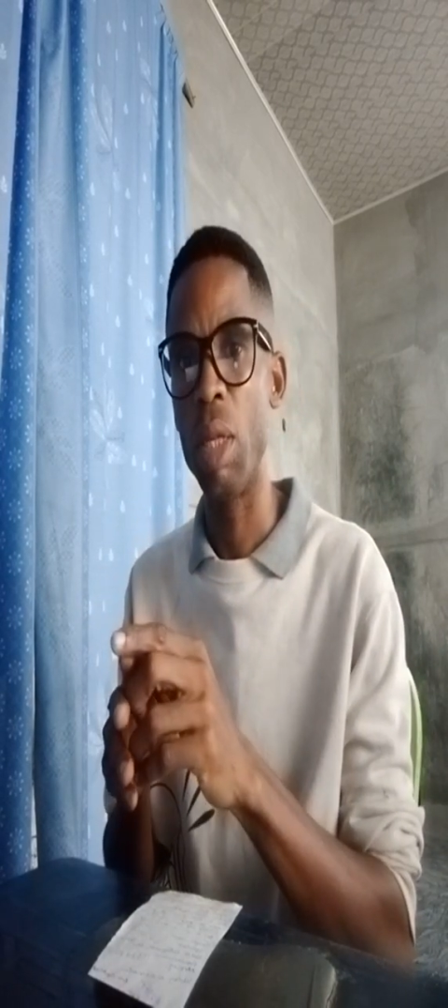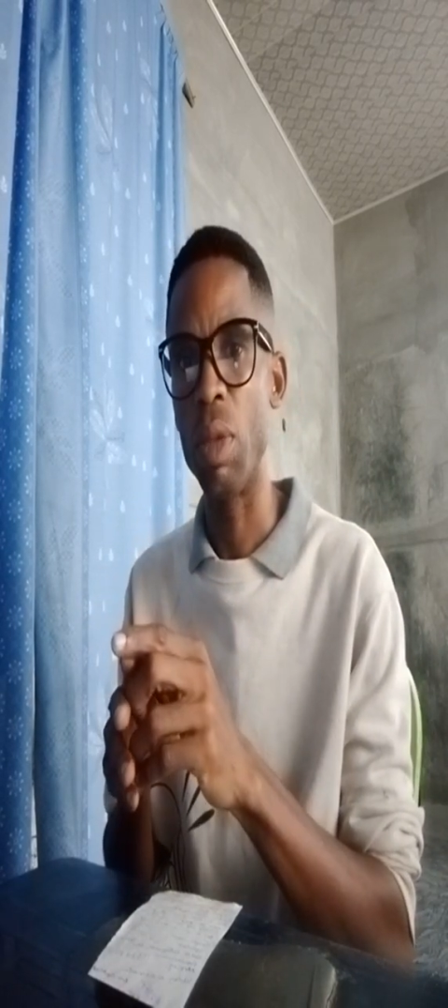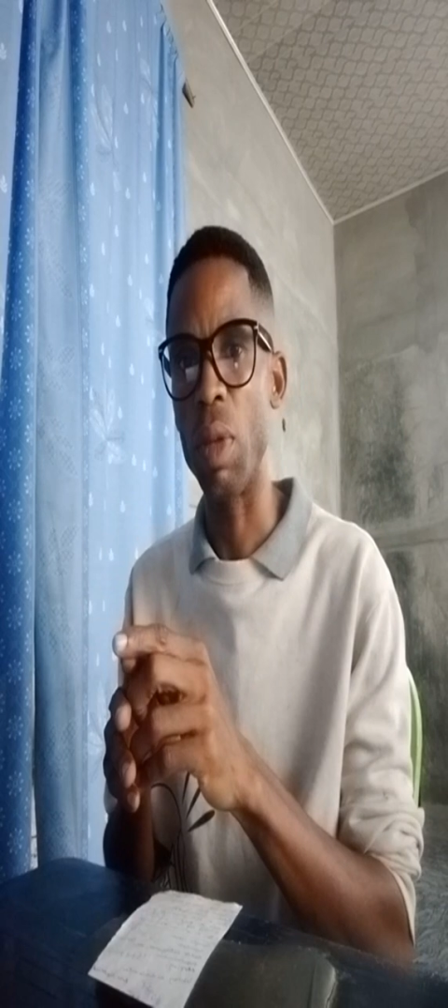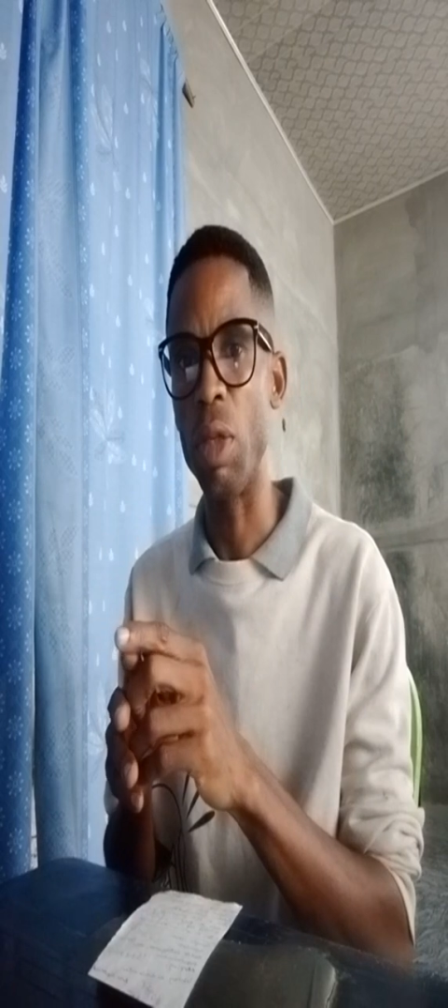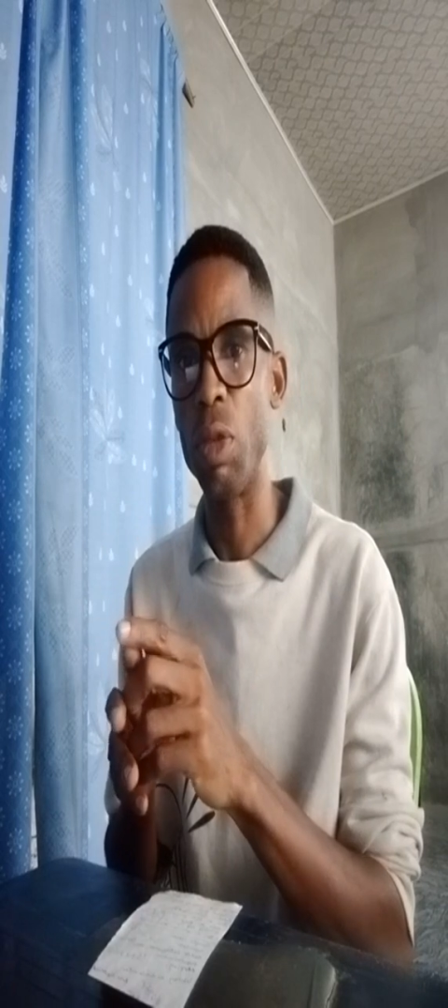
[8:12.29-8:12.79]

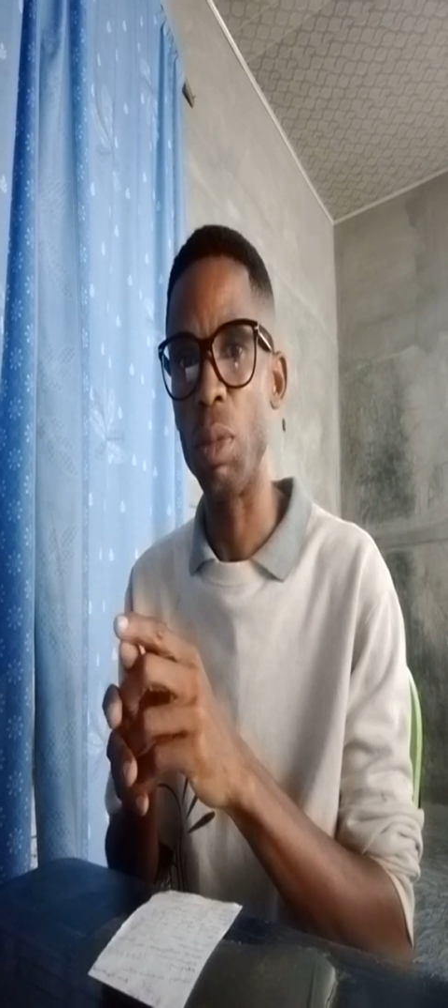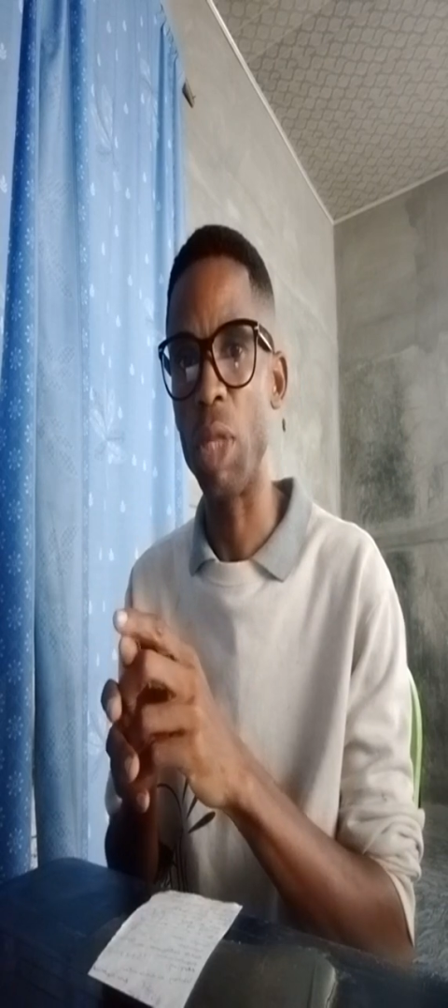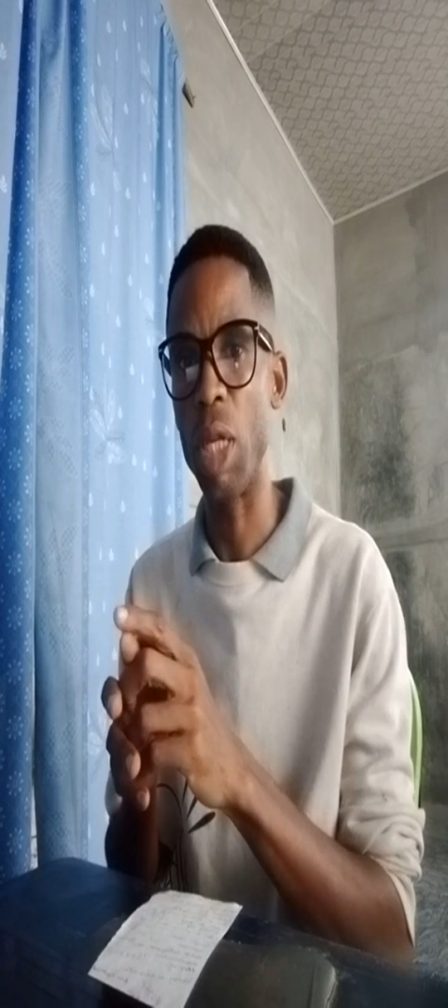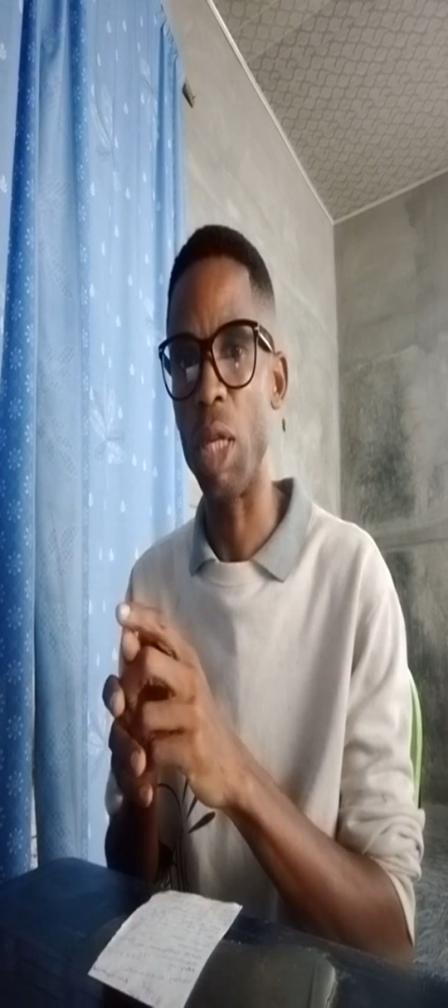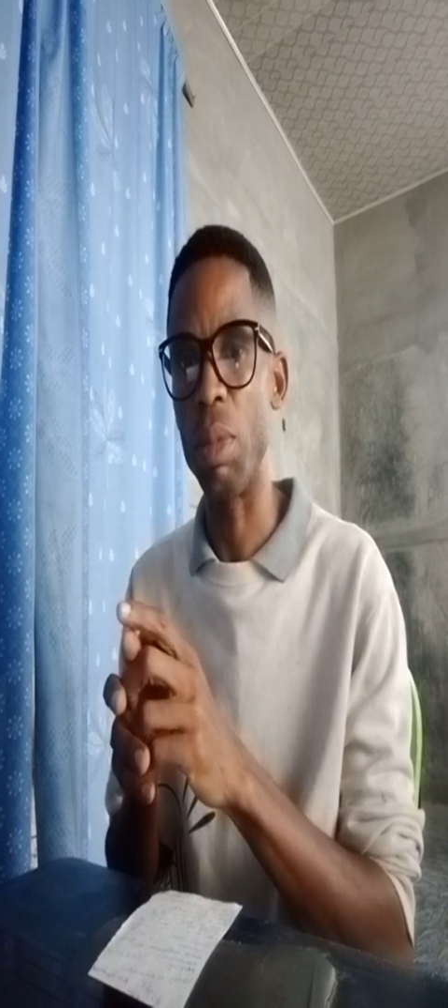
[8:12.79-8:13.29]
to our YouTube
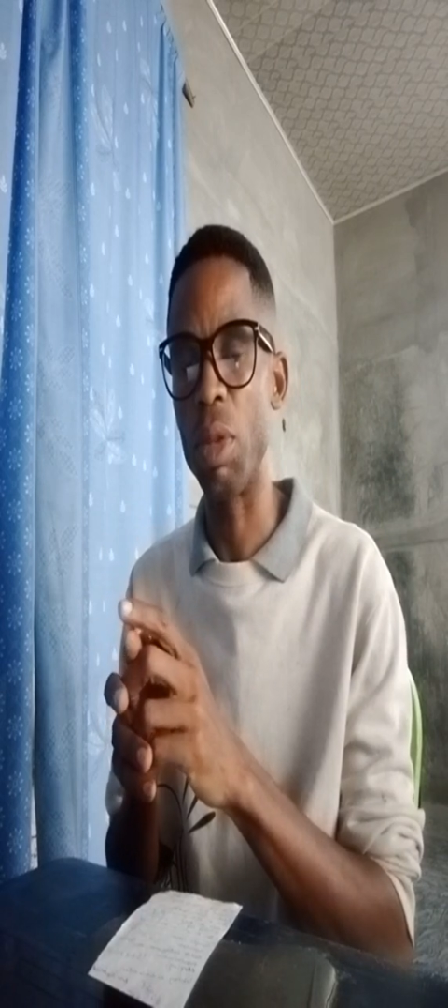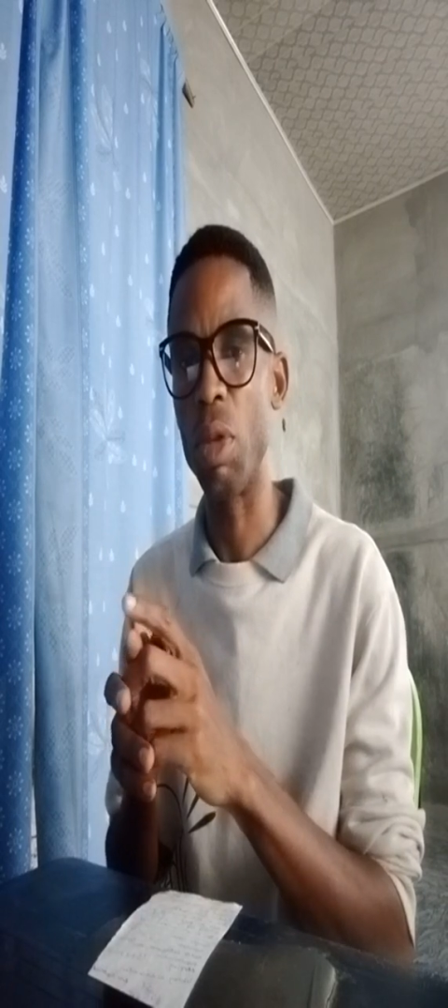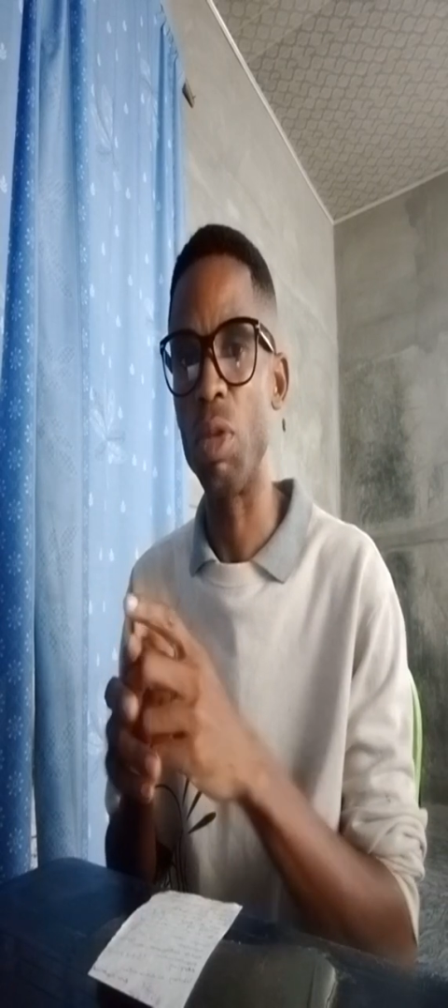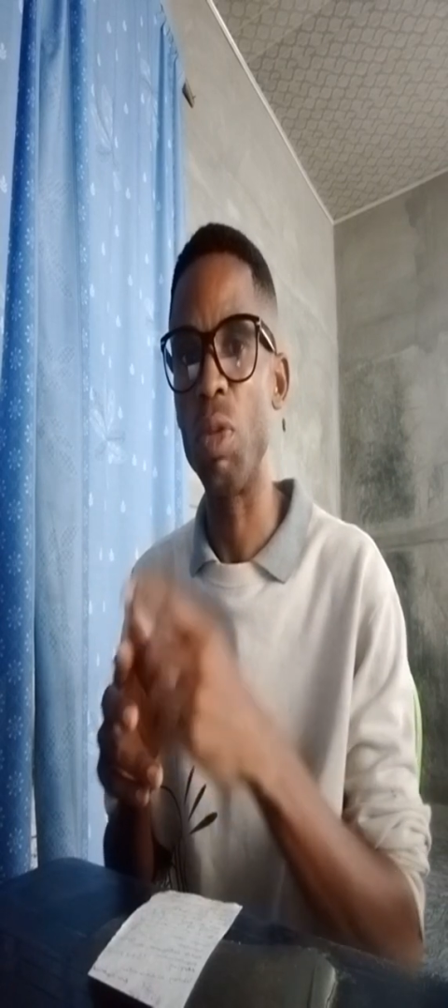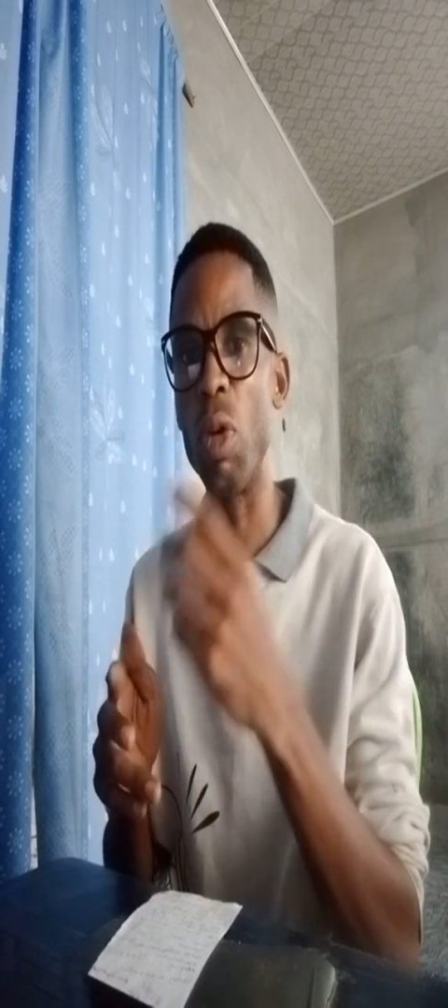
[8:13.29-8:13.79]
channel,
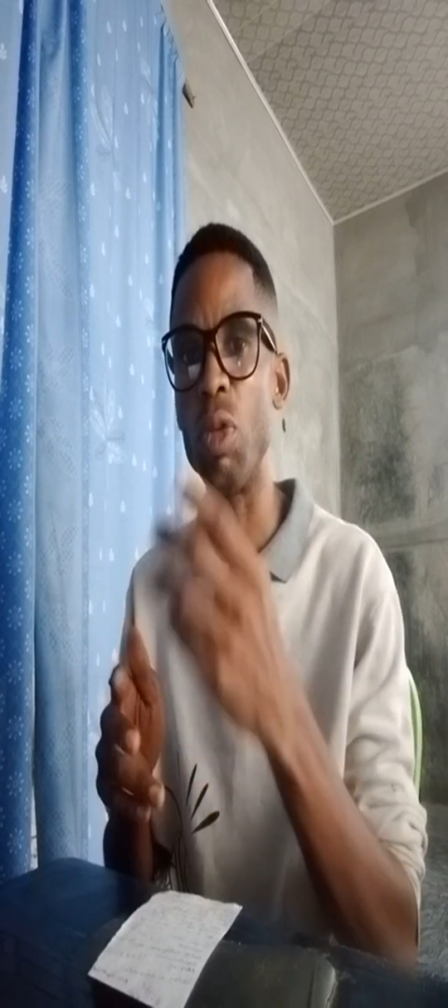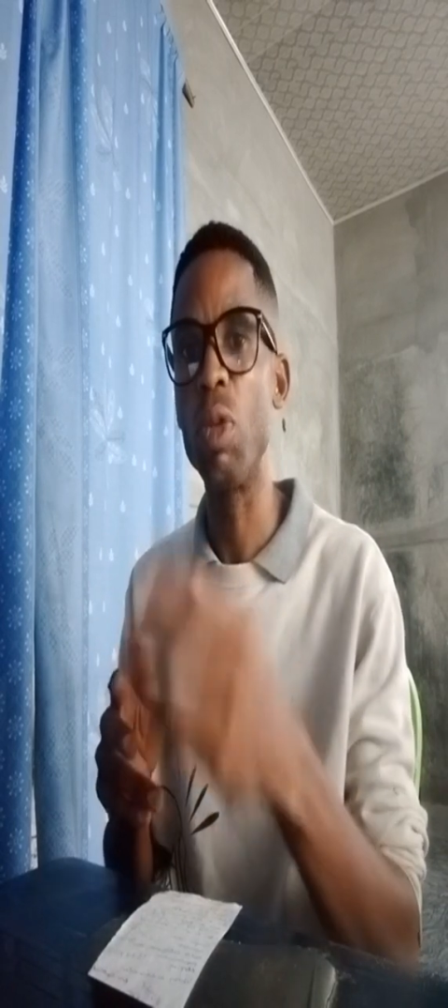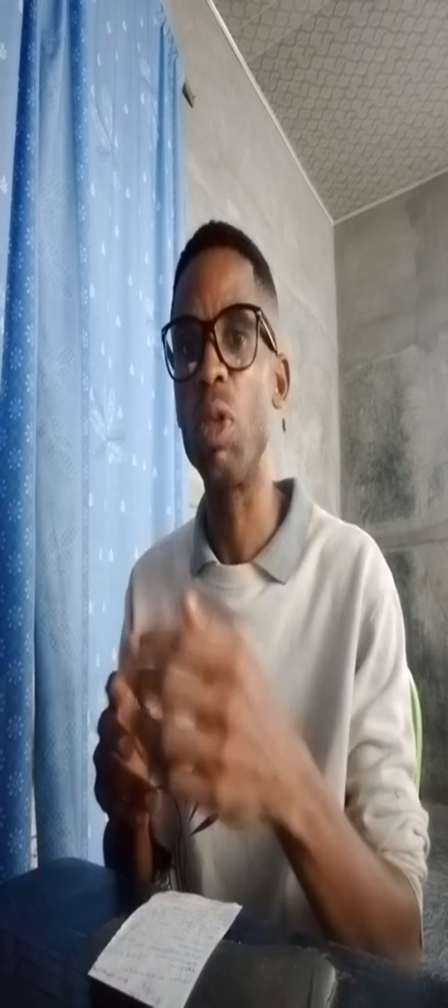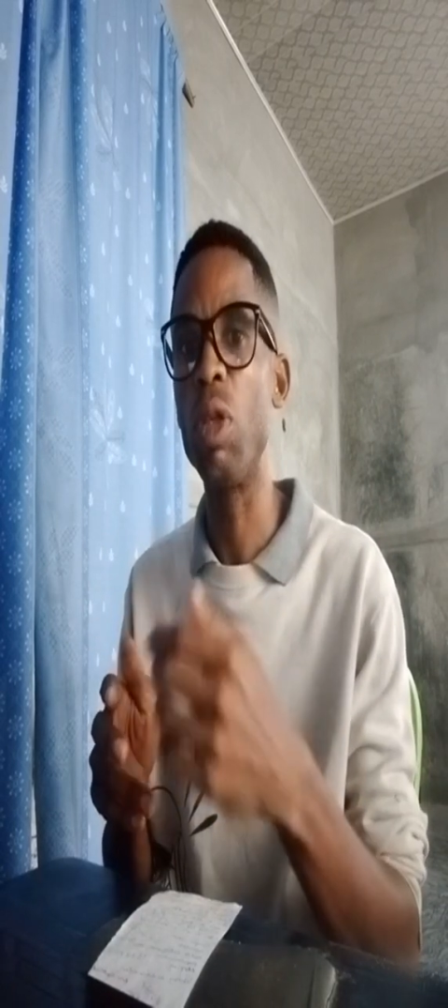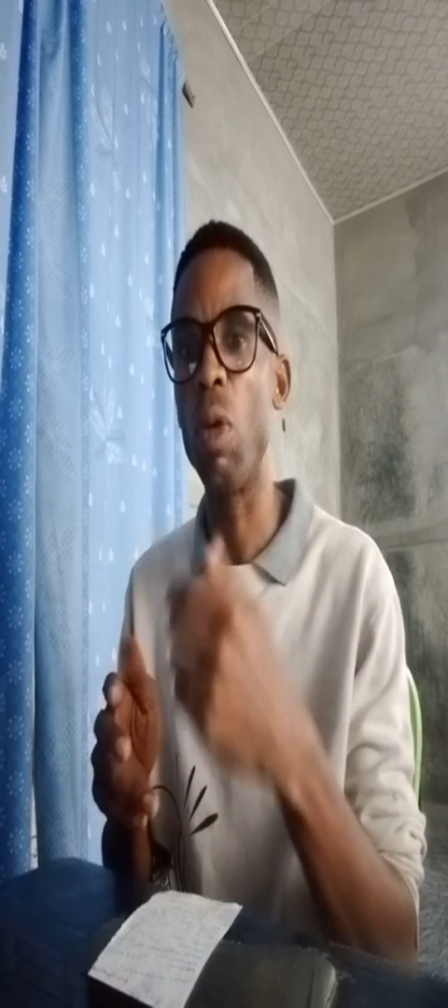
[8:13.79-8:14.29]
because we also